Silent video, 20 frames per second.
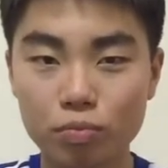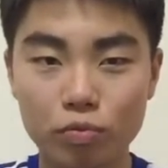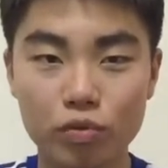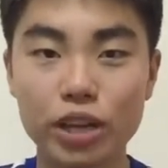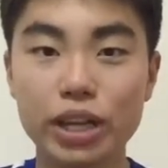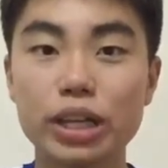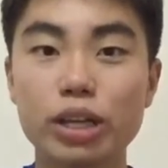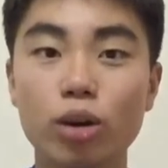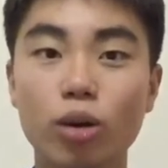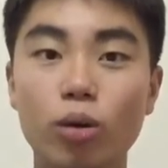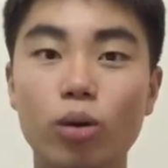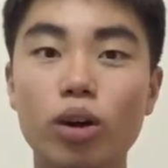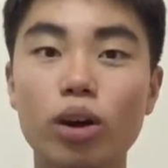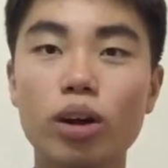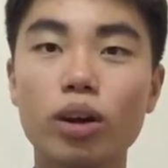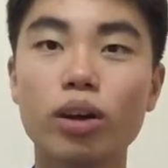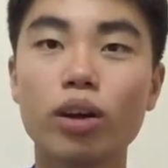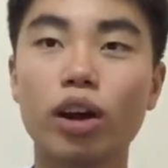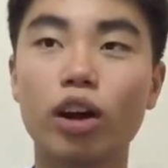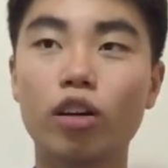video
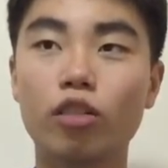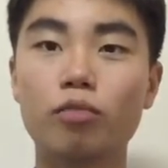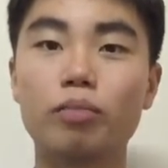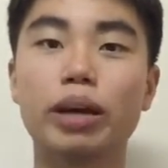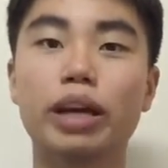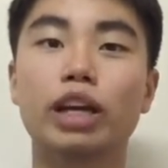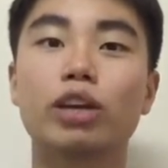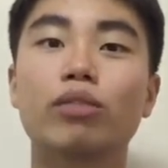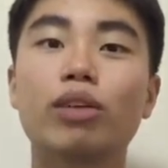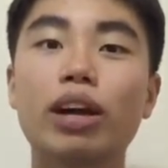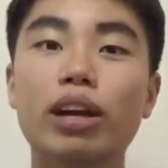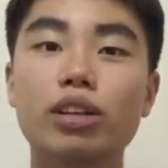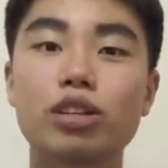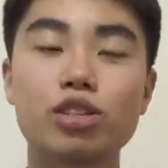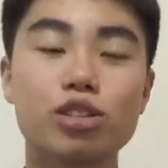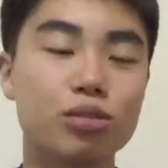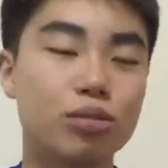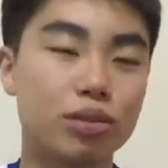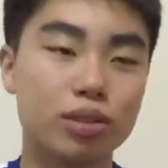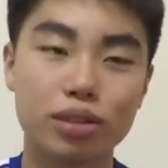of my
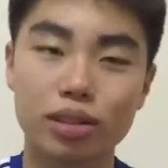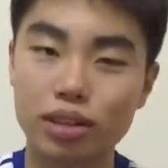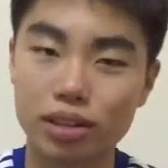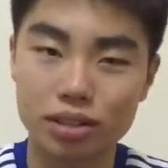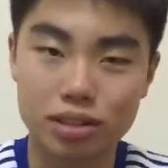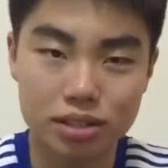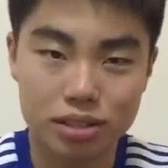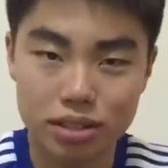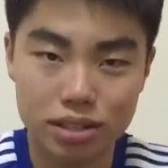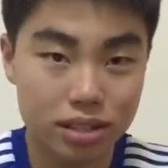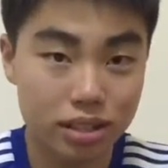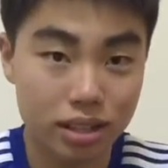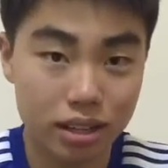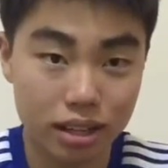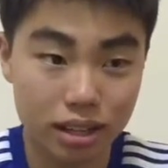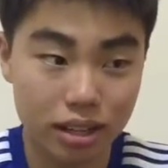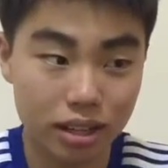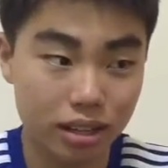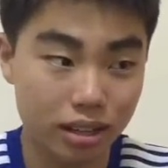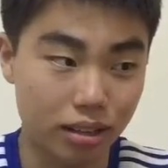gratitude because,
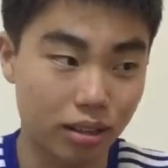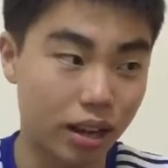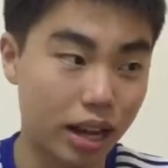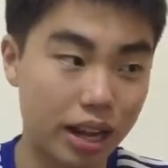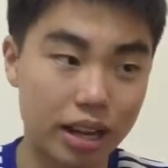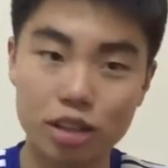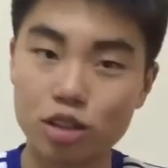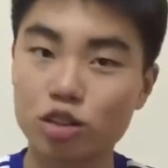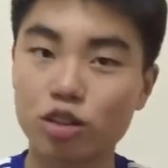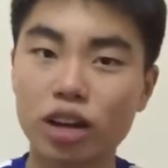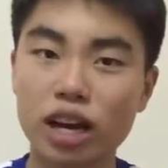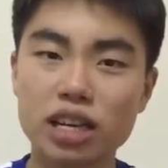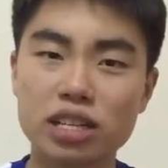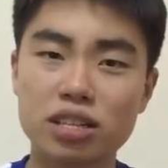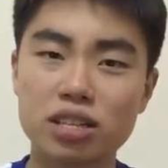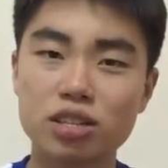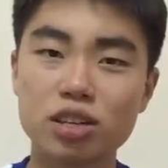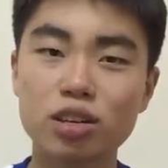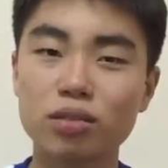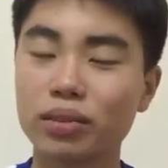you know, and you guys
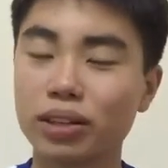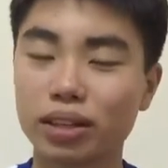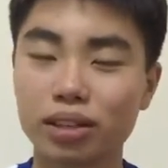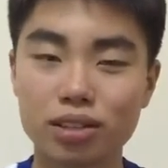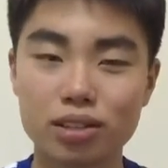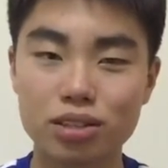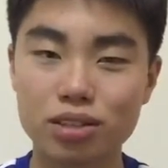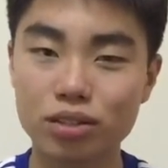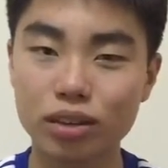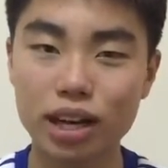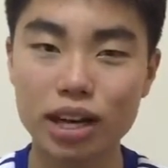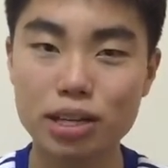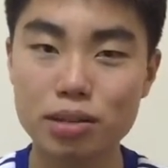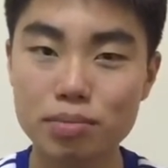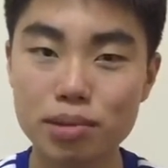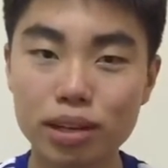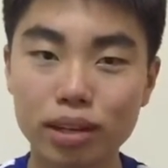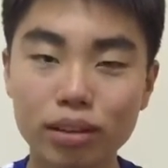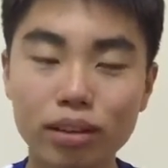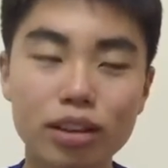deserve it because you guys
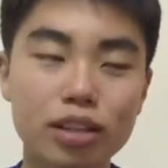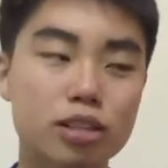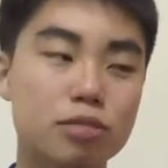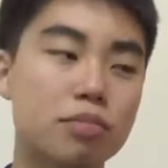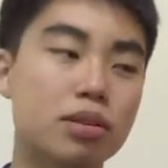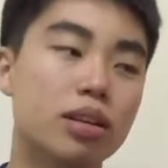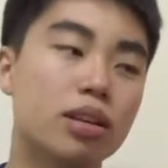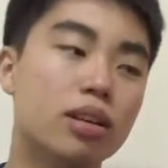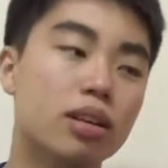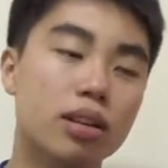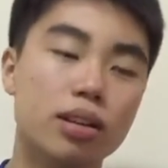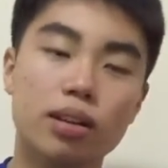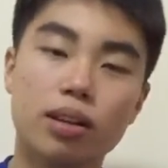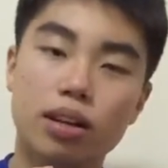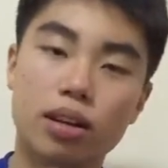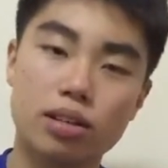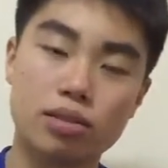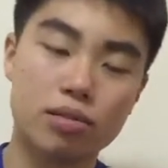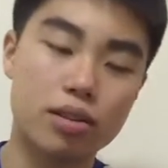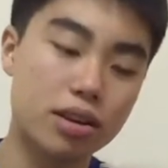mean a lot to me.
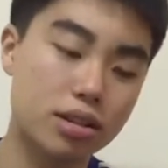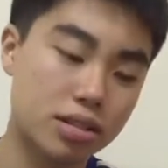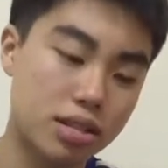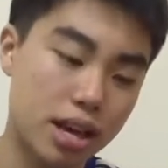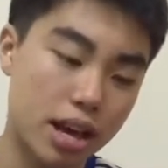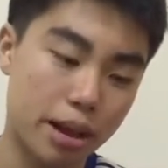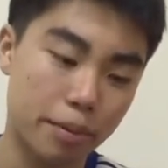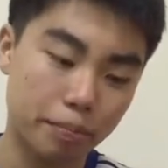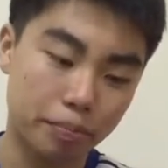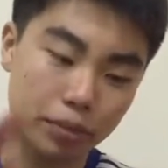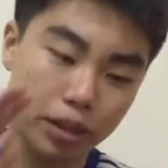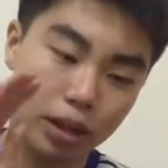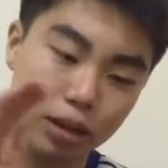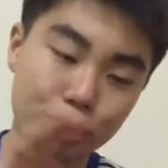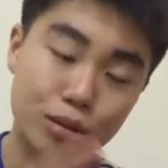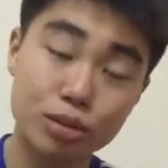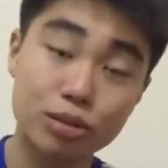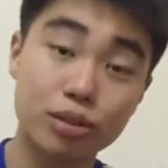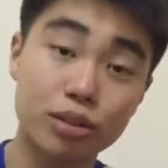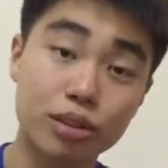So there's that. And
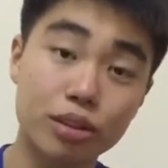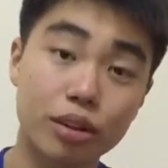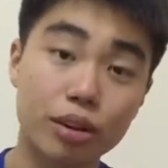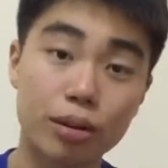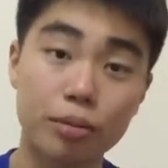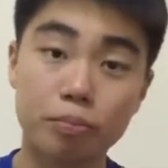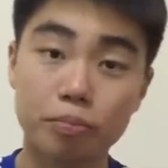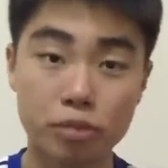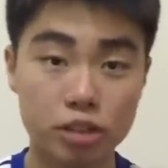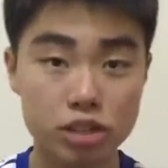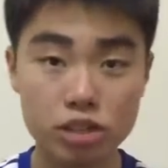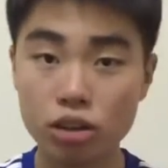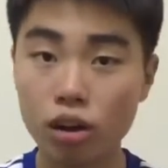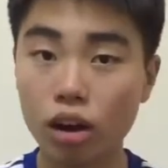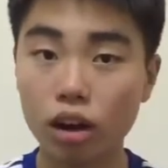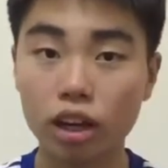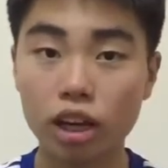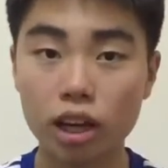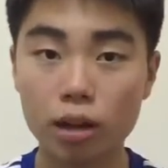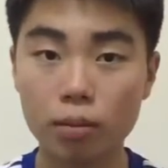also third, just
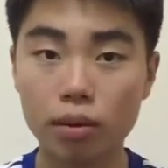talking